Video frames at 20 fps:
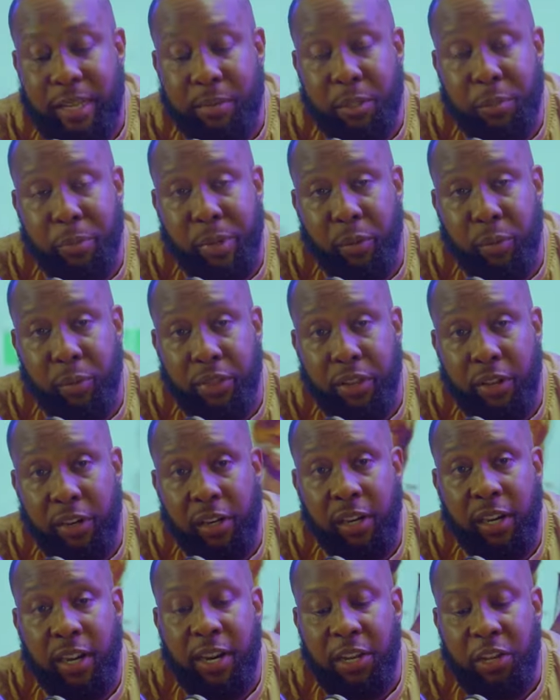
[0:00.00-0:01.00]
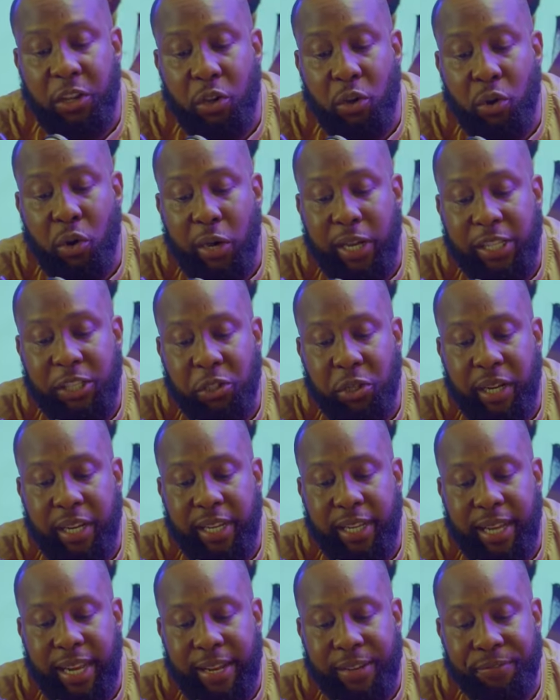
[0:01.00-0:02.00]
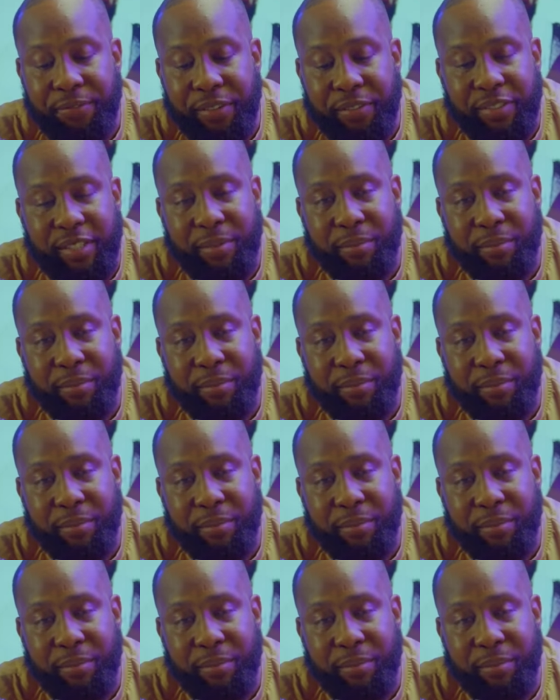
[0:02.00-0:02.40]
you spend with her, you are enjoying like fifteen